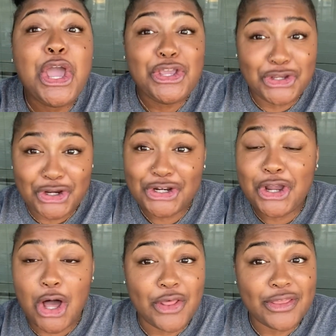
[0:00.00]
You're gonna
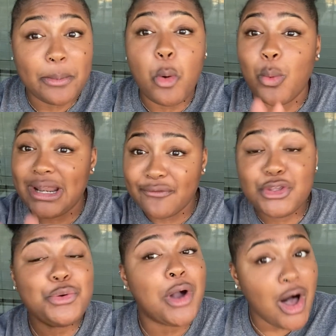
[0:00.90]
call them whatever
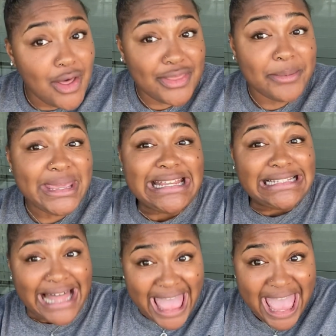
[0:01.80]
you call them in
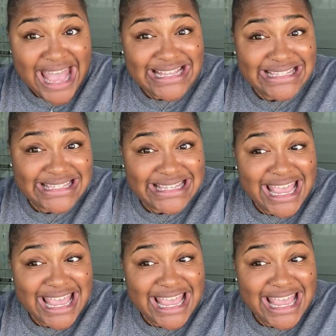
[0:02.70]
class